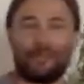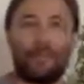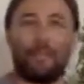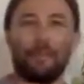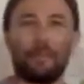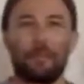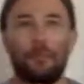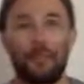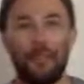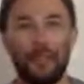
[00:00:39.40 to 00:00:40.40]
My name is
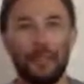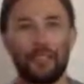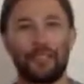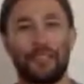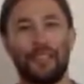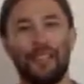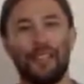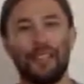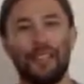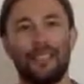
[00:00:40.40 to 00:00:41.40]
Ramesh,
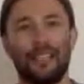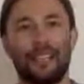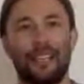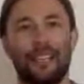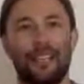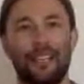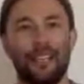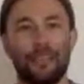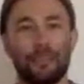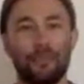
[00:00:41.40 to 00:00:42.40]
and
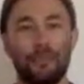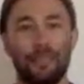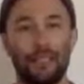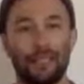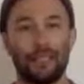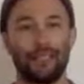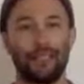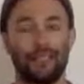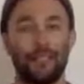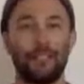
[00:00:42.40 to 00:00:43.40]
I'm
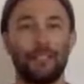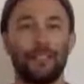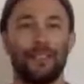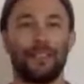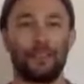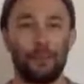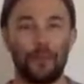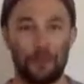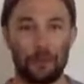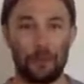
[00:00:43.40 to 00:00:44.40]
here to talk
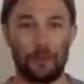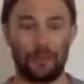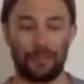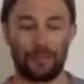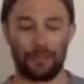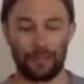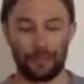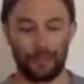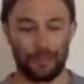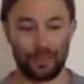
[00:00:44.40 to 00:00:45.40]
with you about
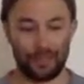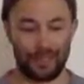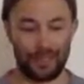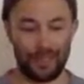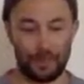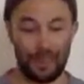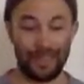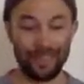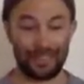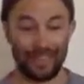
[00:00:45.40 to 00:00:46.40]
something that
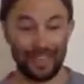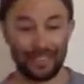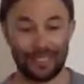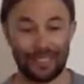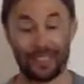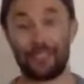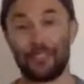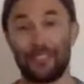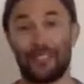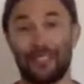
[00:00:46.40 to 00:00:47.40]
humanity kind of
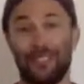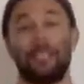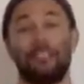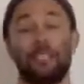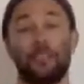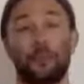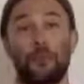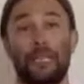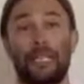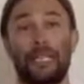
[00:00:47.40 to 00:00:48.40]
discovered in
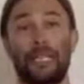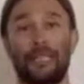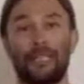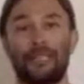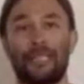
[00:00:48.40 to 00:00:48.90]
1729,